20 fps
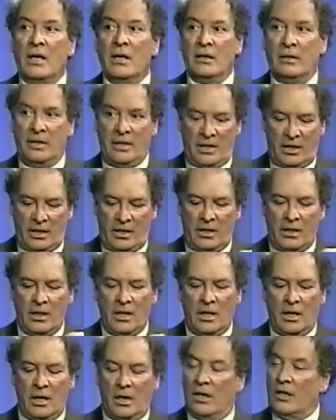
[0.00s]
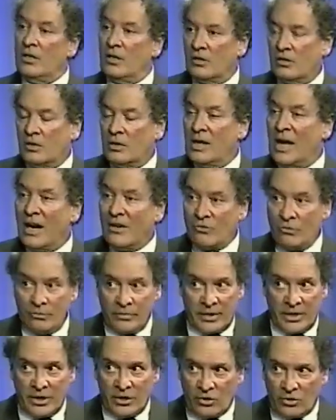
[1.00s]
the Uh, classroom
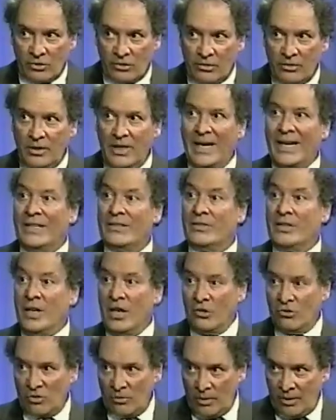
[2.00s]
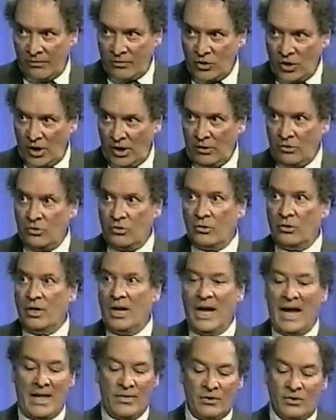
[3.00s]
teacher as the instrument of change
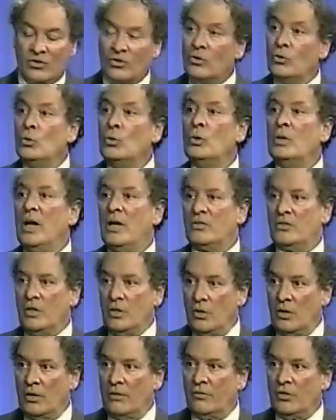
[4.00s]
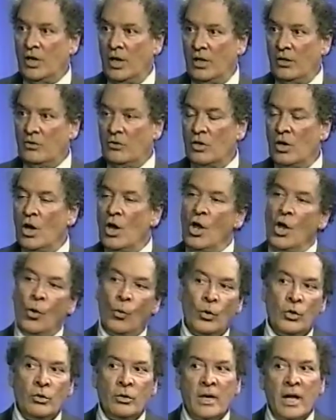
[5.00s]
mm. and the school as the unit of change.
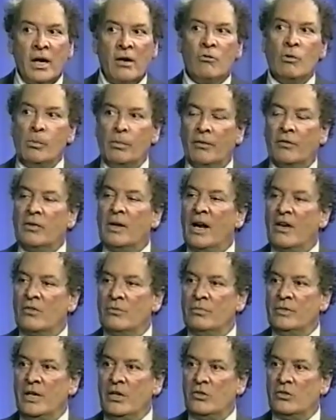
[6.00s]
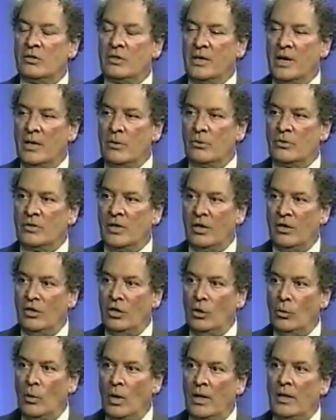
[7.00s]
When you get a group of classroom teachers together and say, you
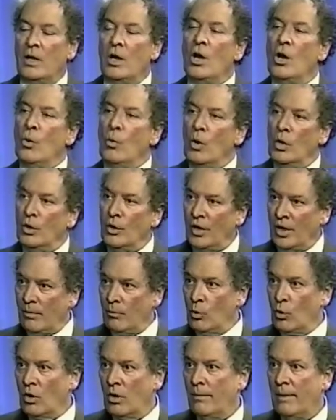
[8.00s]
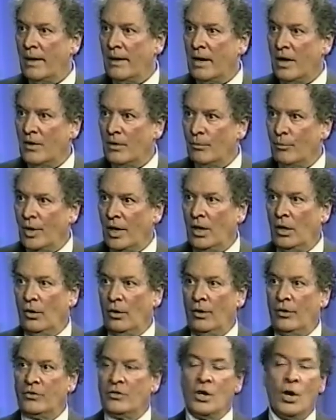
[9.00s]
know what, we're learning more about how the brain
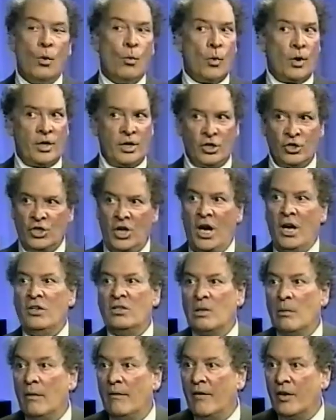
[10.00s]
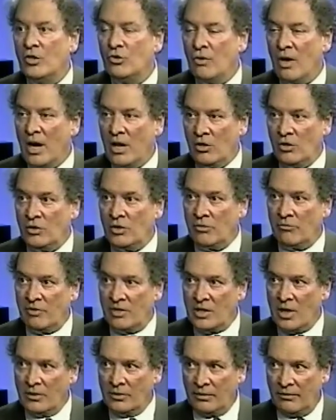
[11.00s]
learns, we're going to change some of our strategies as a
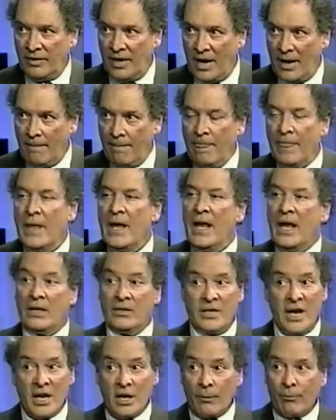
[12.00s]
result of that and take